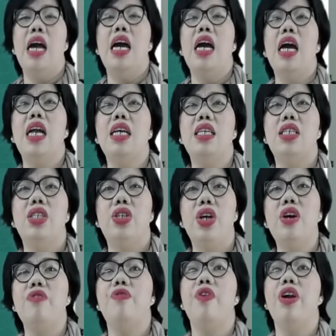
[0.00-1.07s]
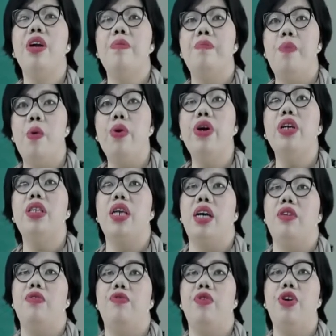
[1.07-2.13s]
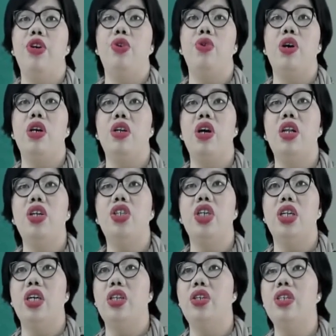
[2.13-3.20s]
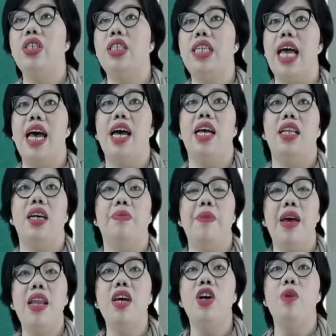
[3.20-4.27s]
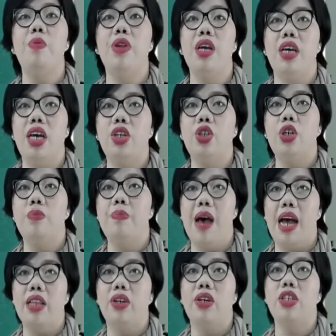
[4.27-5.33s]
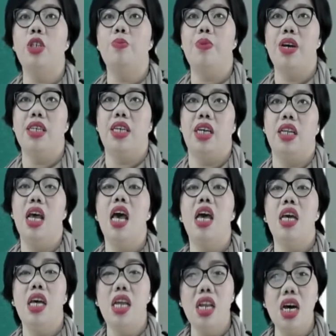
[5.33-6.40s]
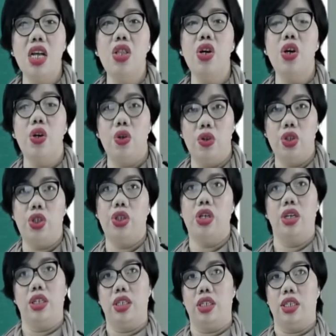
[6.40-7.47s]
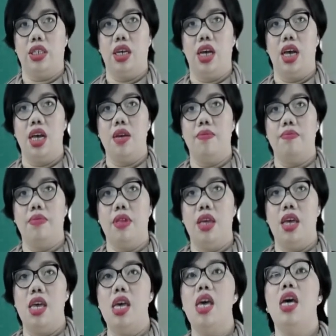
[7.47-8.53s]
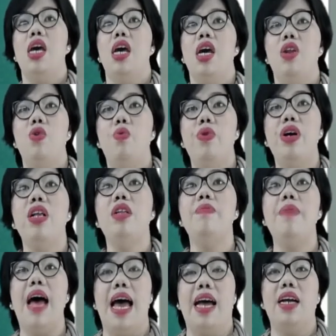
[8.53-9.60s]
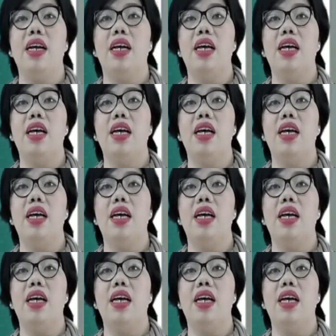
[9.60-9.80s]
It is therefore important for you to acknowledge and understand the many communication patterns present in other cultures. In World Bank,